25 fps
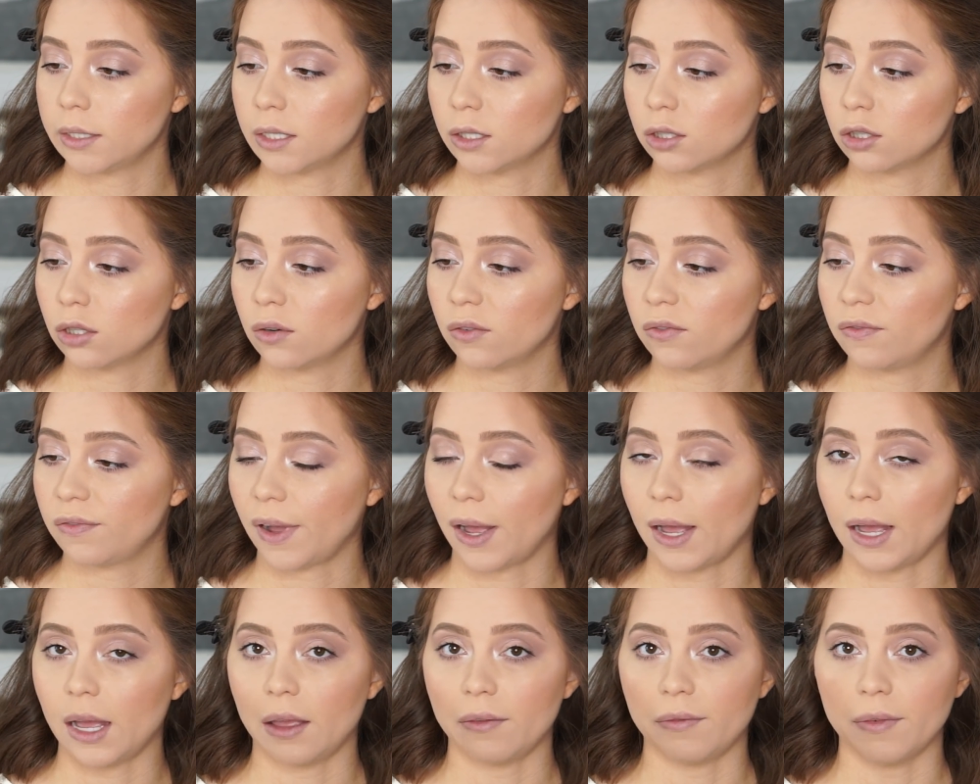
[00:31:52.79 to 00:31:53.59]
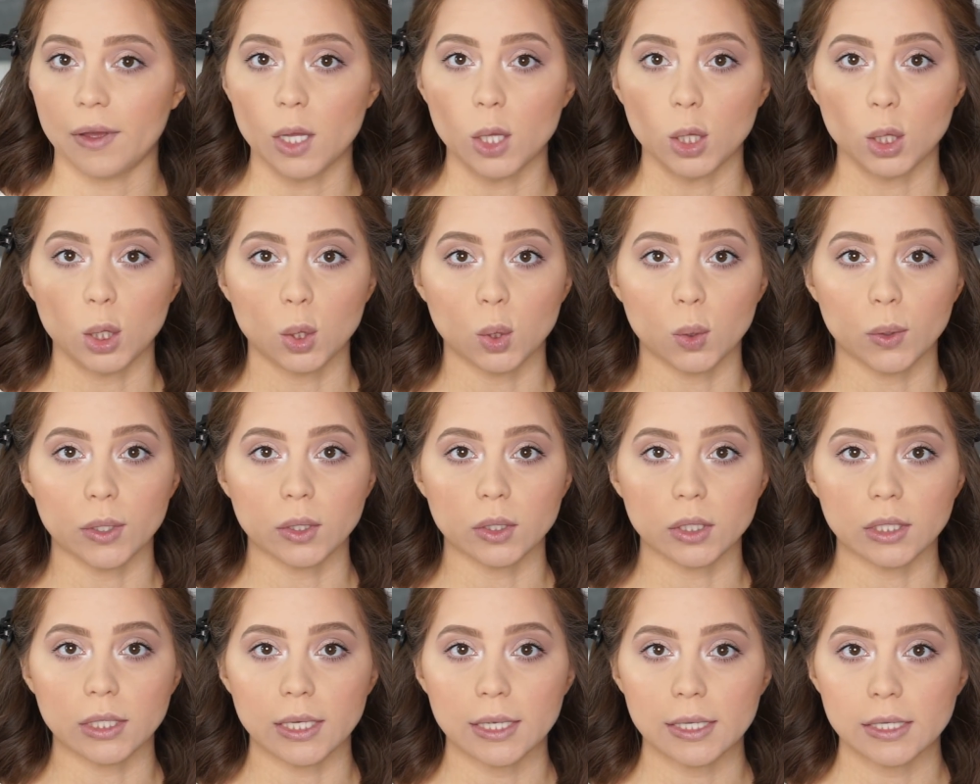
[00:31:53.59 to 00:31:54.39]
05
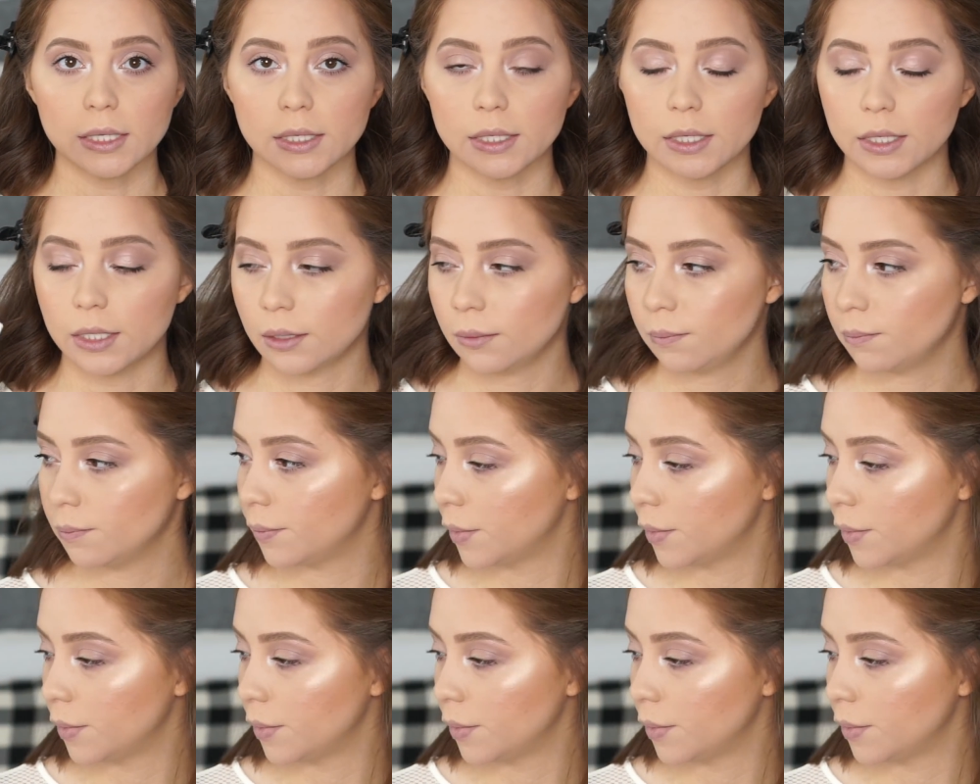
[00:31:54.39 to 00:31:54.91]
Loyalist.